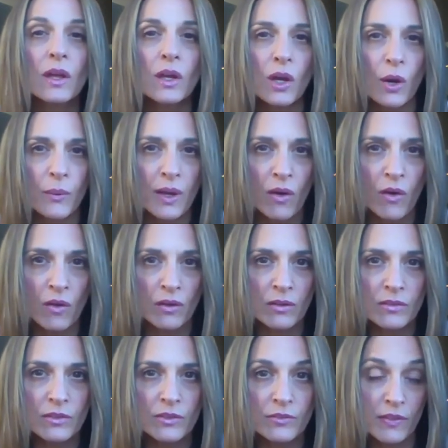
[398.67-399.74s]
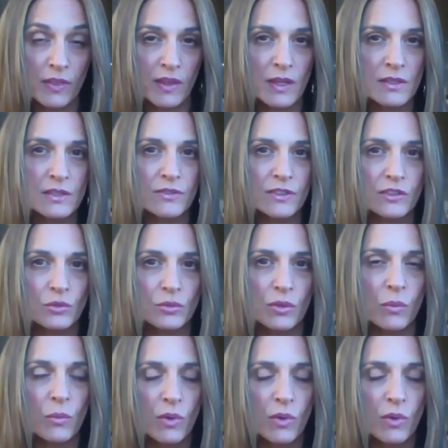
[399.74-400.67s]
going on for the individual